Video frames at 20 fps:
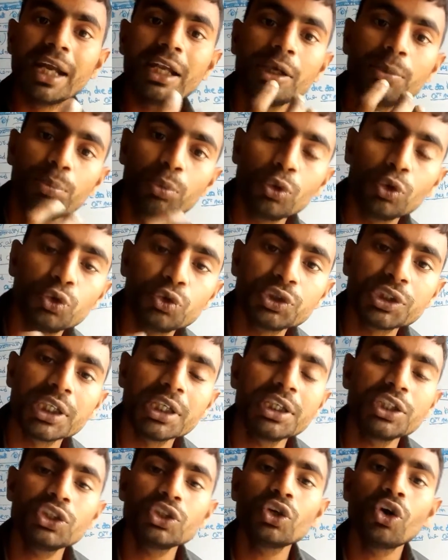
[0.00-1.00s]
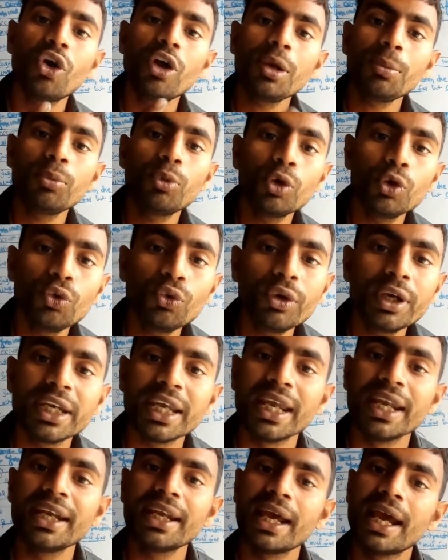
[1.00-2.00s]
that pollution is called
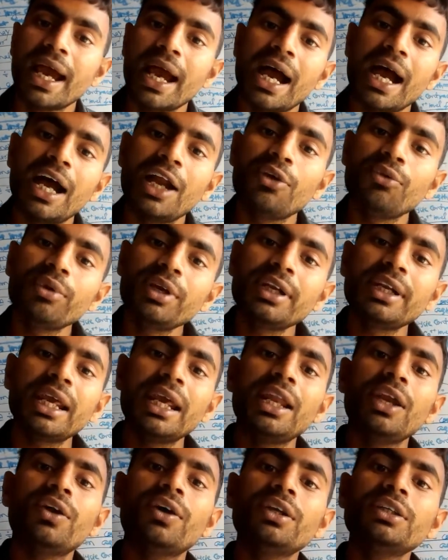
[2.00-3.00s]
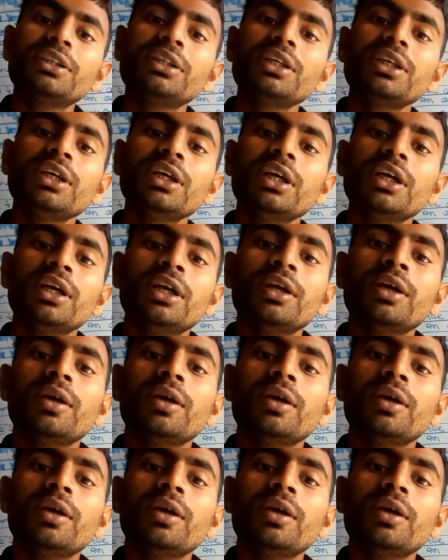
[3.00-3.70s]
pollutant, and with allergy